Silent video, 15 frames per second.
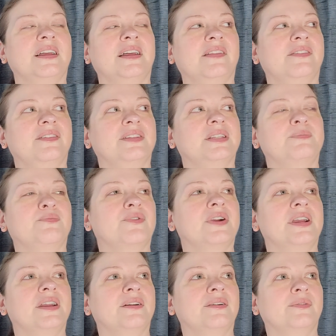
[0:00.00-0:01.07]
in the
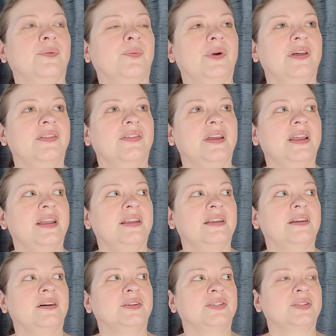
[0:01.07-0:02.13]
spring with
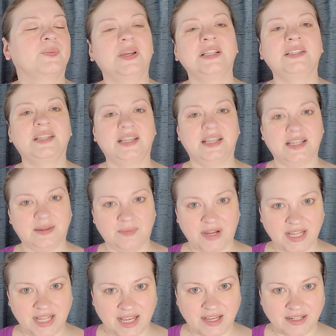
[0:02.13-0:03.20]
a sweet tea in
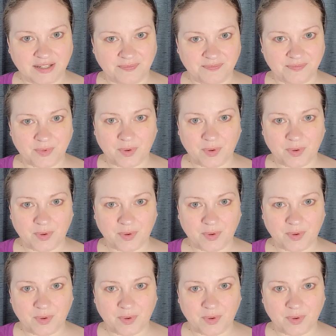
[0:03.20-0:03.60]
my hand